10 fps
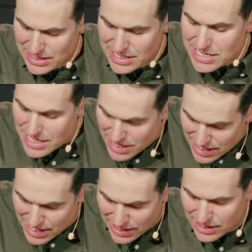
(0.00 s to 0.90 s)
did the
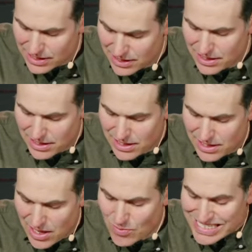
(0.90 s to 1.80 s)
thing
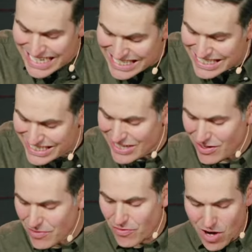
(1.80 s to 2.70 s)
that was
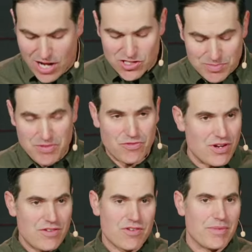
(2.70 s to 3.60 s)
necessary for us to be
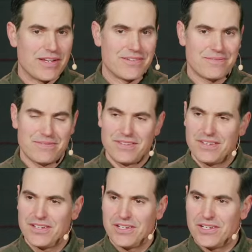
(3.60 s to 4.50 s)
freed from it,
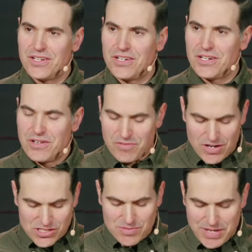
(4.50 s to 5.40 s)

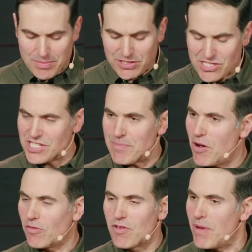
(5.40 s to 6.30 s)
for us to be able to
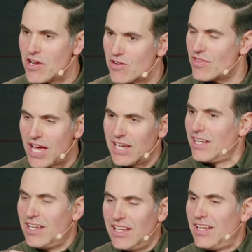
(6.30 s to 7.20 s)
step out from under that,
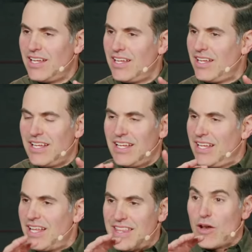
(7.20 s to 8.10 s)

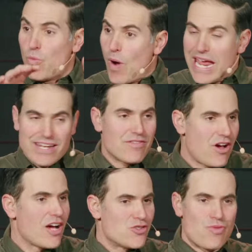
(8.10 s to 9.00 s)
that weight of
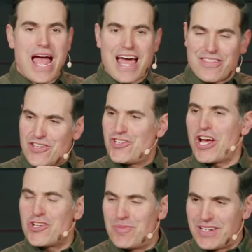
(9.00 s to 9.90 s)
God's wrath and
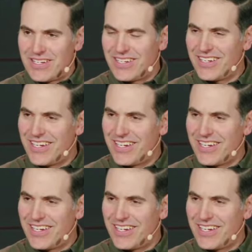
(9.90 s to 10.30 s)
judgment,